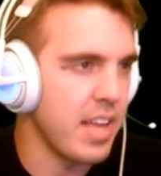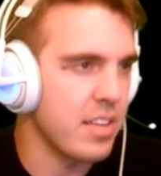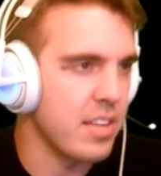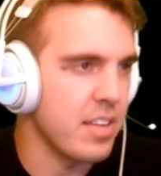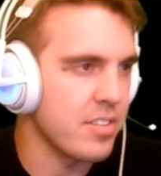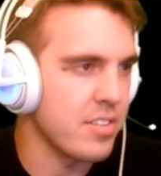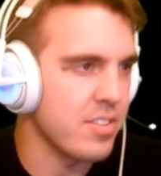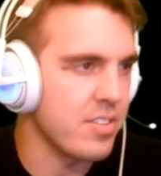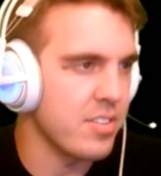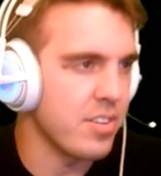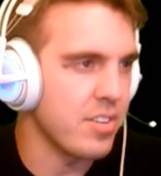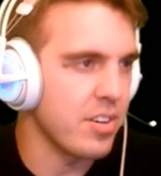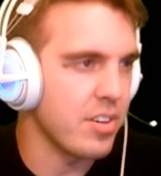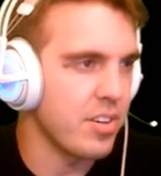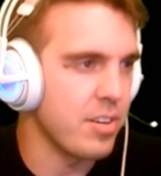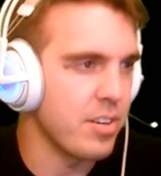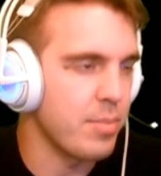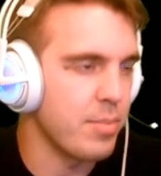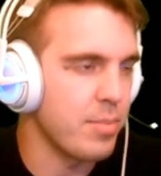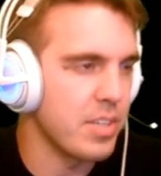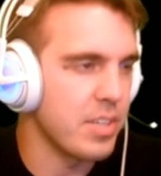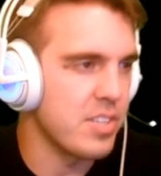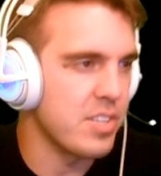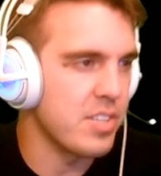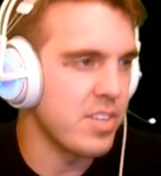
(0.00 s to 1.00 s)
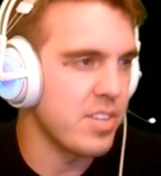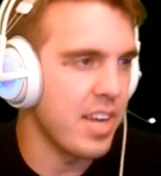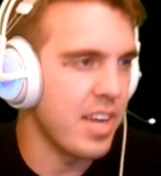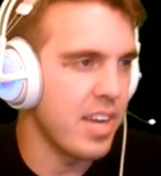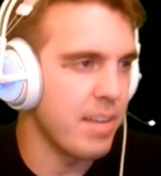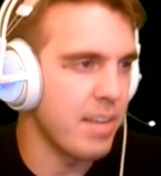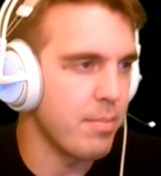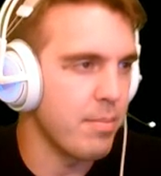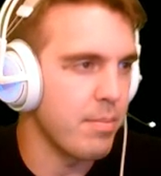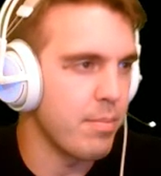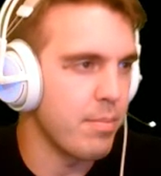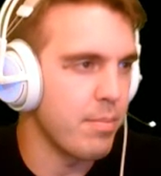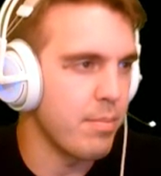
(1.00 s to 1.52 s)
Alistar, but he's not.
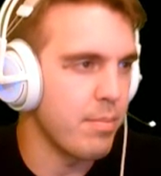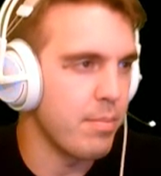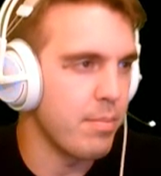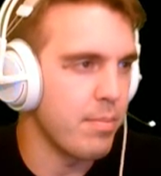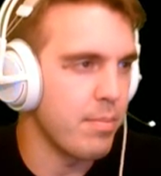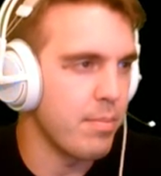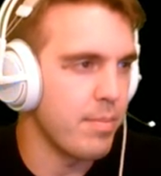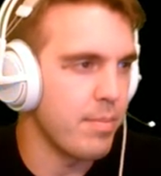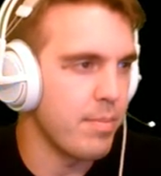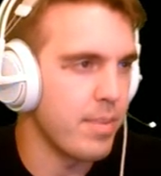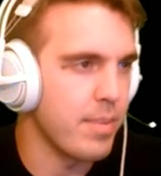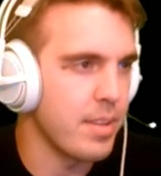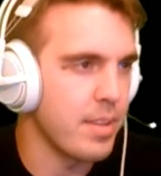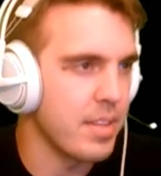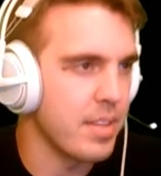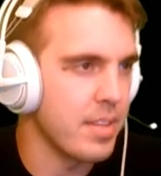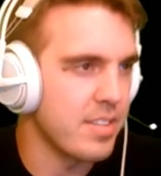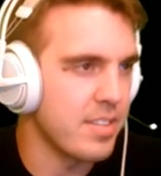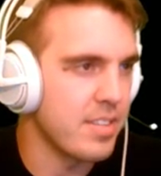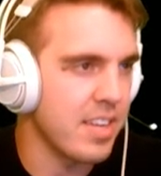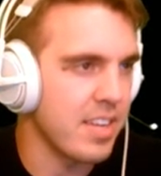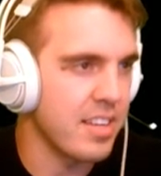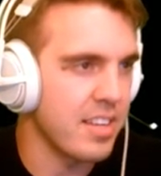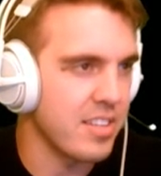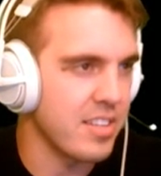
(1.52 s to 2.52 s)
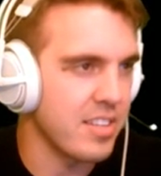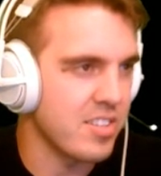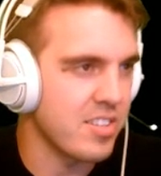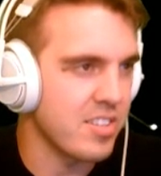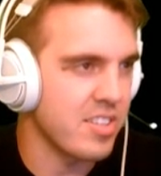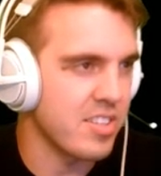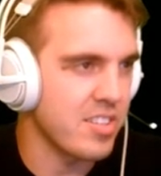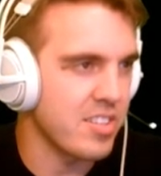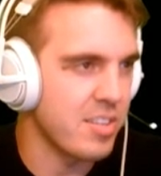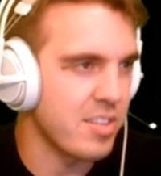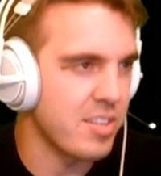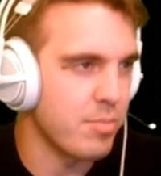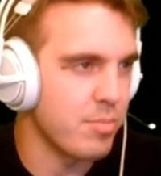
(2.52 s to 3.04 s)
He's got like a
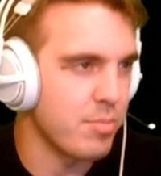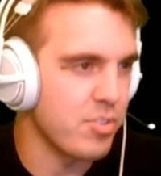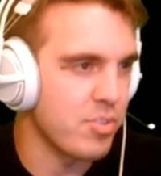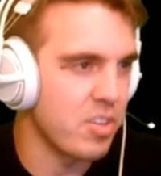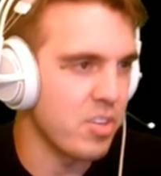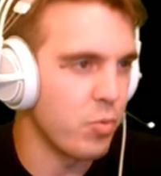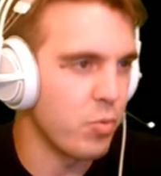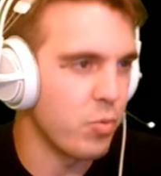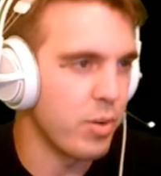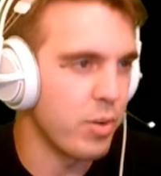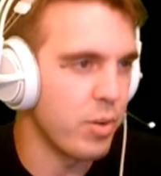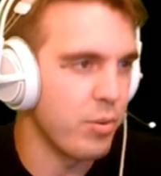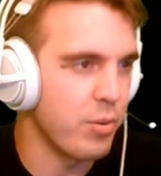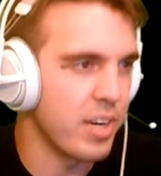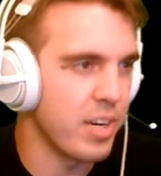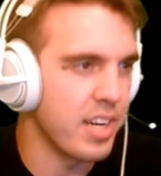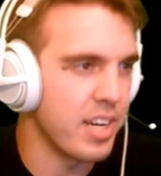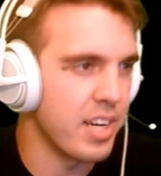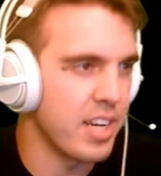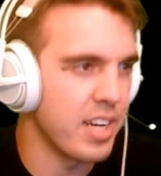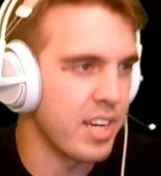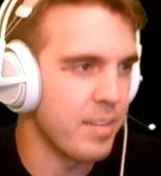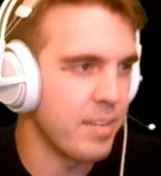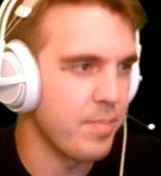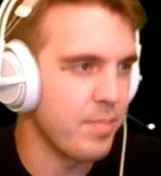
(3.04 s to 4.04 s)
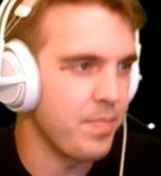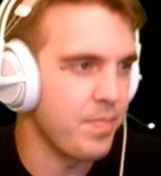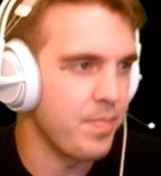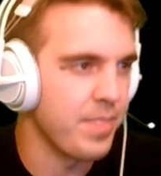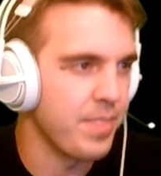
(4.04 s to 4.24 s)
16% win rate on him.